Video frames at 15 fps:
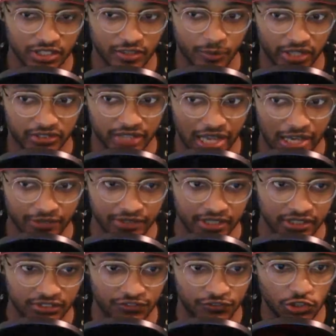break down is
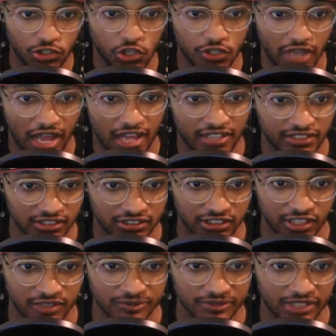Fuko and Andy
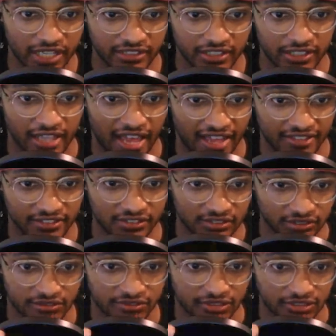seems like they'll
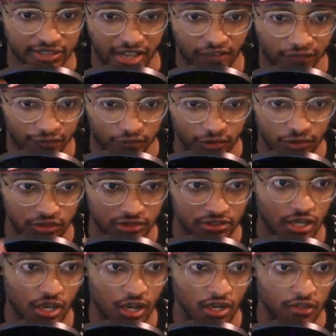handle the death rule and the
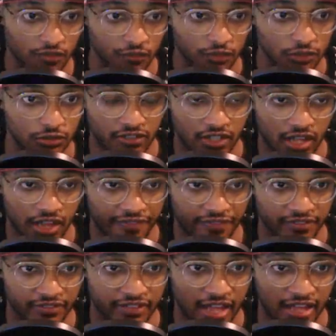luck rule, and
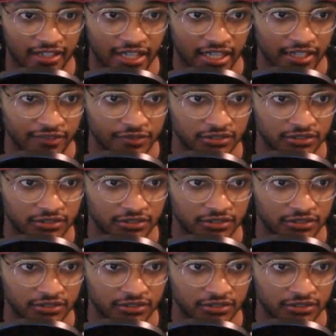that leaves